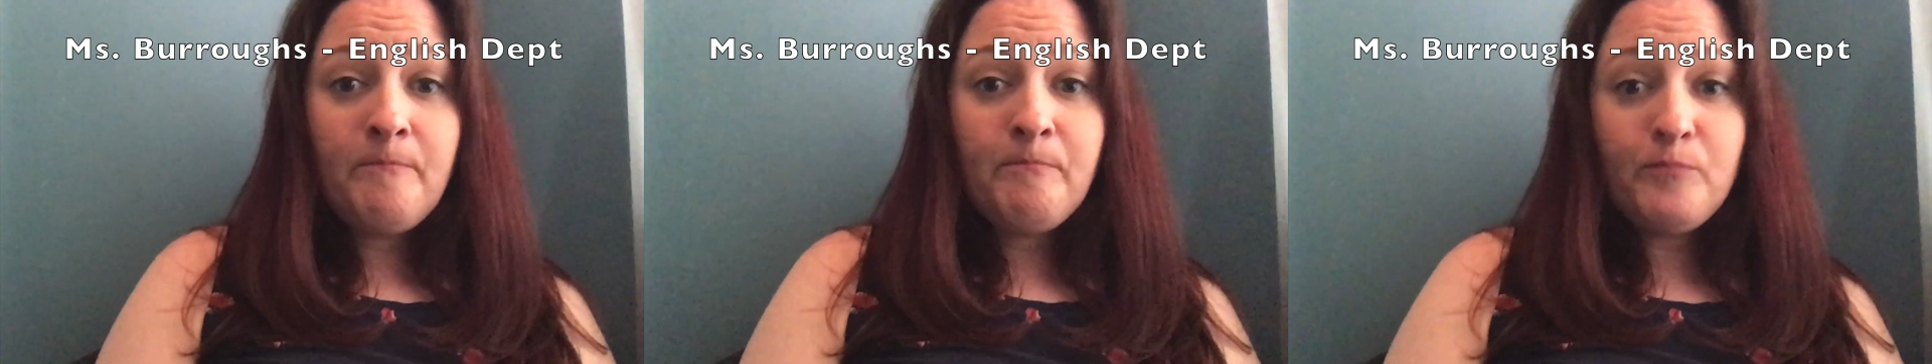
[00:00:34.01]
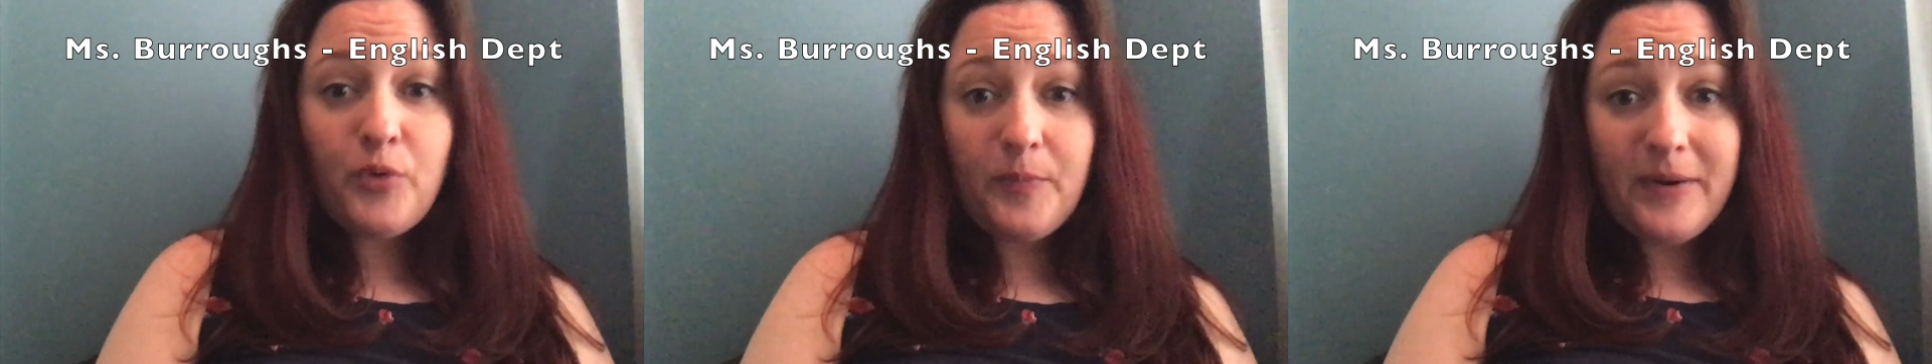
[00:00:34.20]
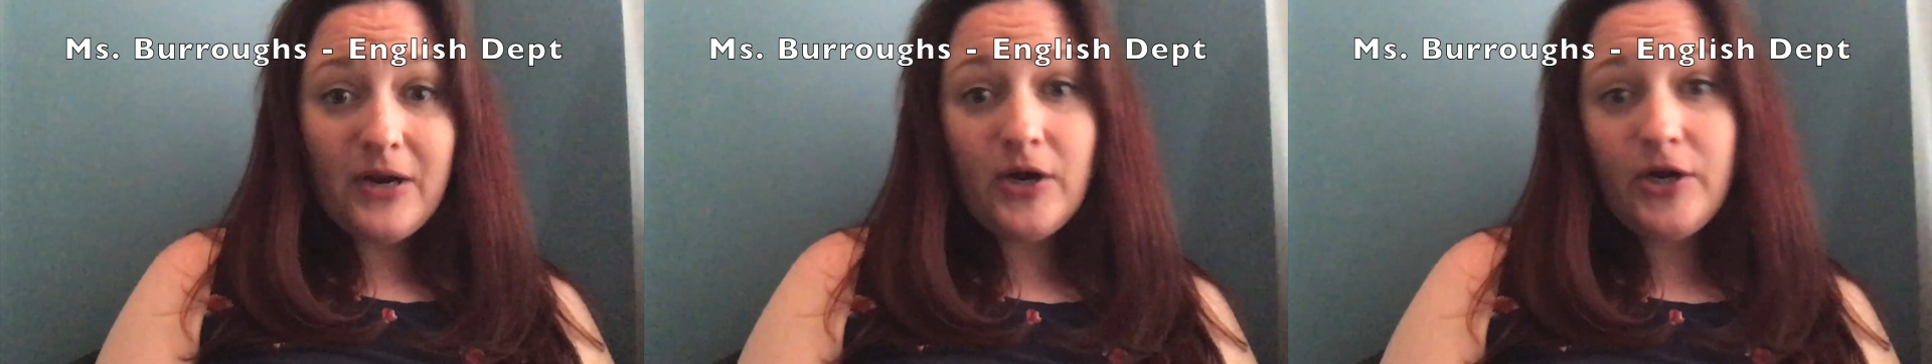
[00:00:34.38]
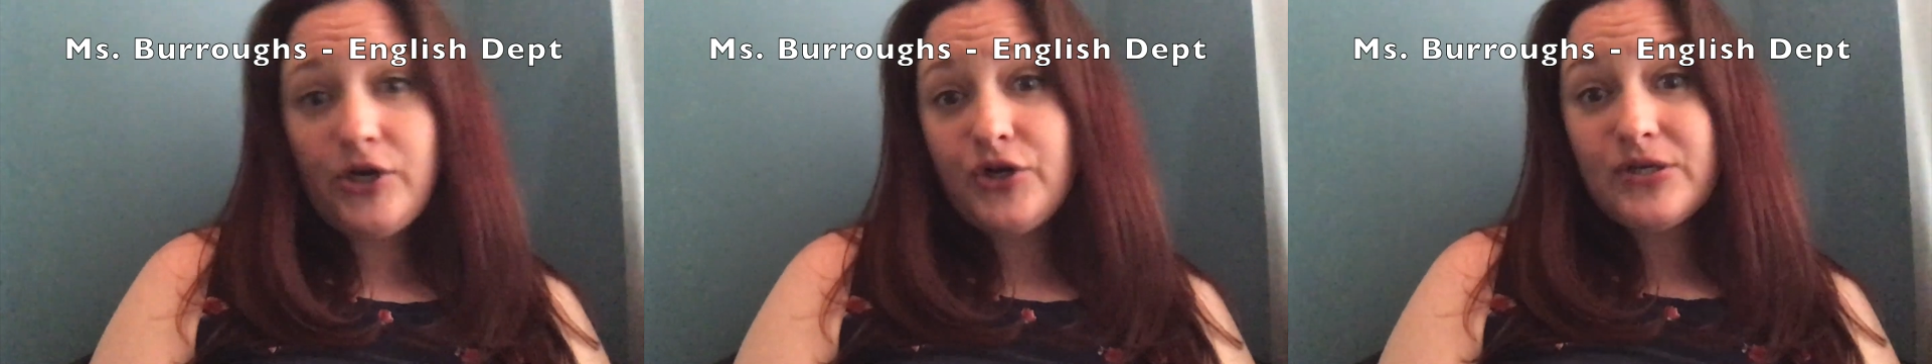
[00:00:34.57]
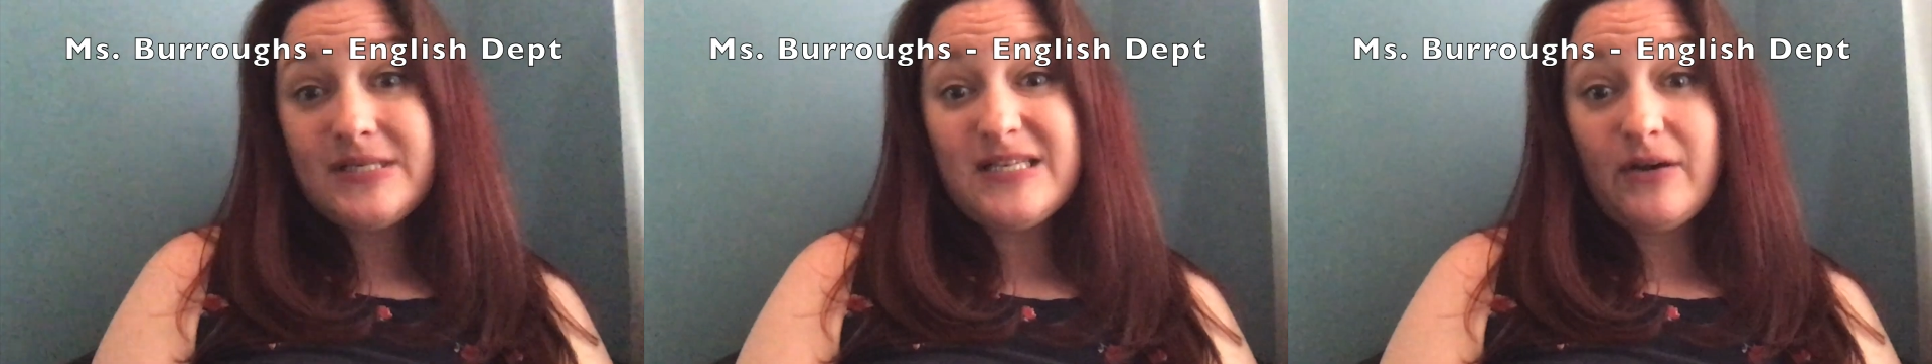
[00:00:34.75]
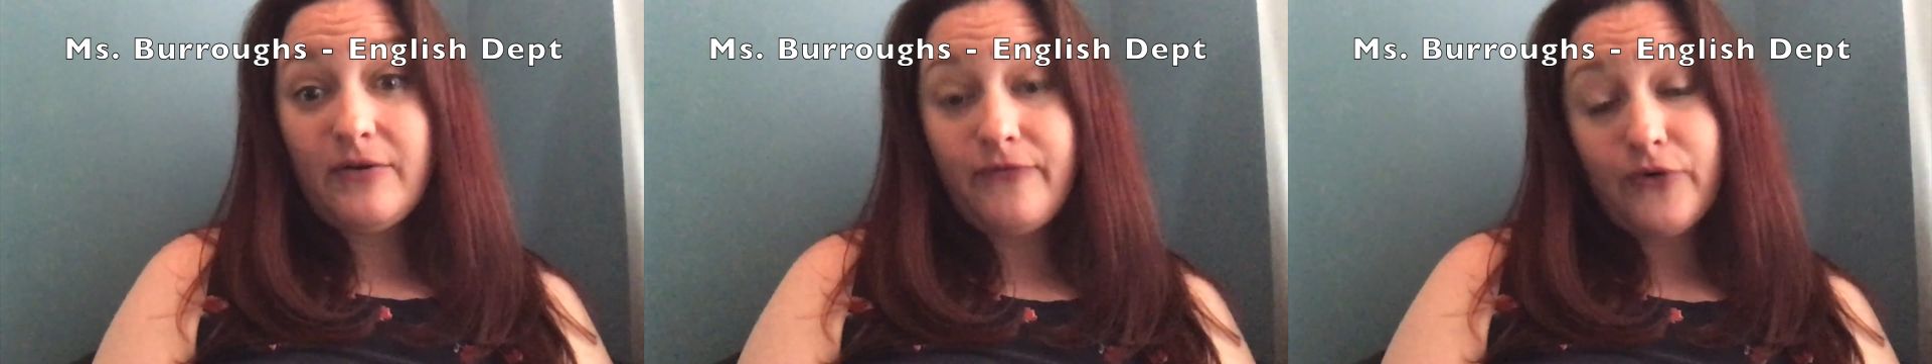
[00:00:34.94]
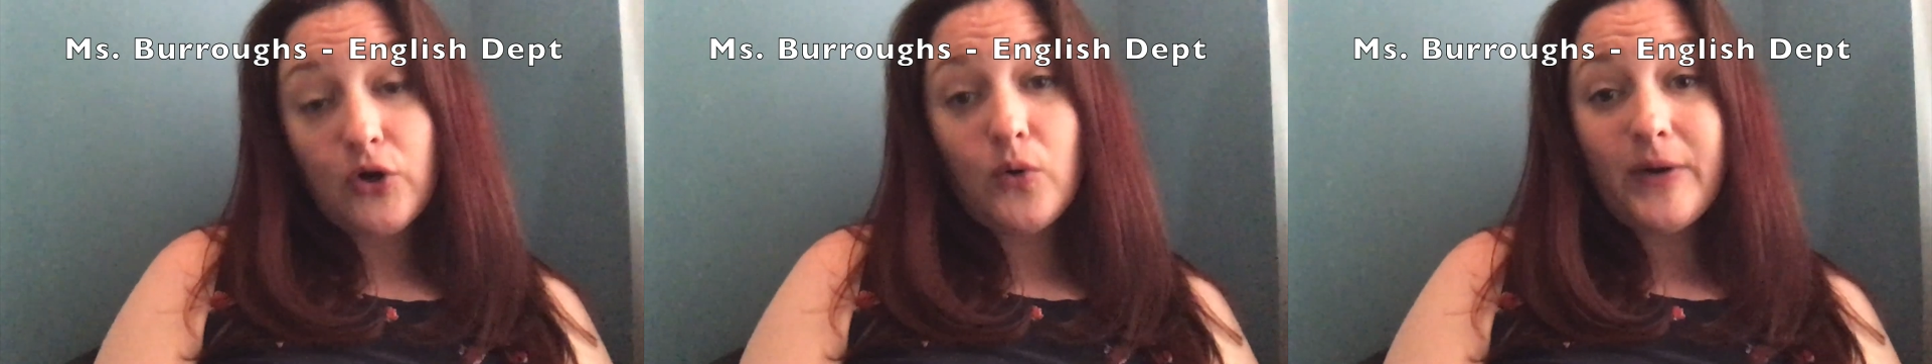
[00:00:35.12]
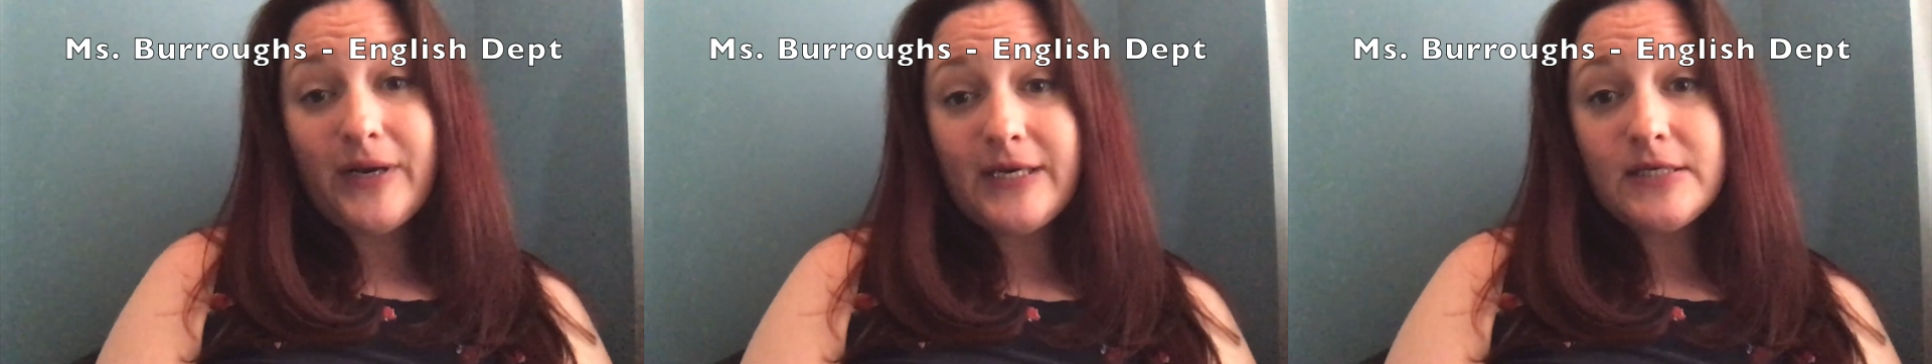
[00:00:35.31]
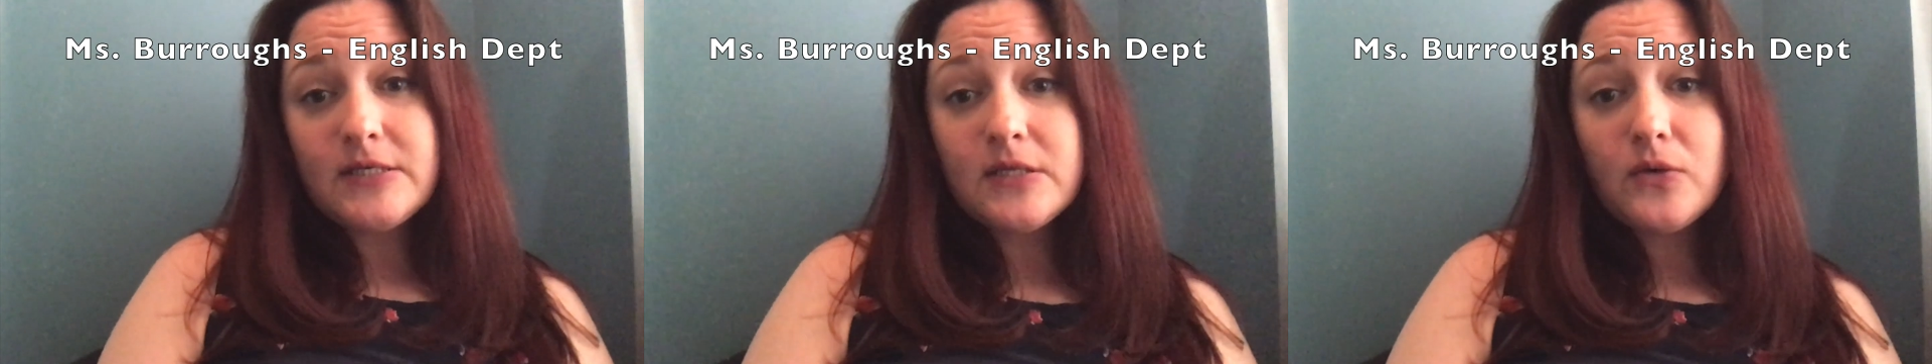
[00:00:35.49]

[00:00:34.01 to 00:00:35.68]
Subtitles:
preparing yourself for going into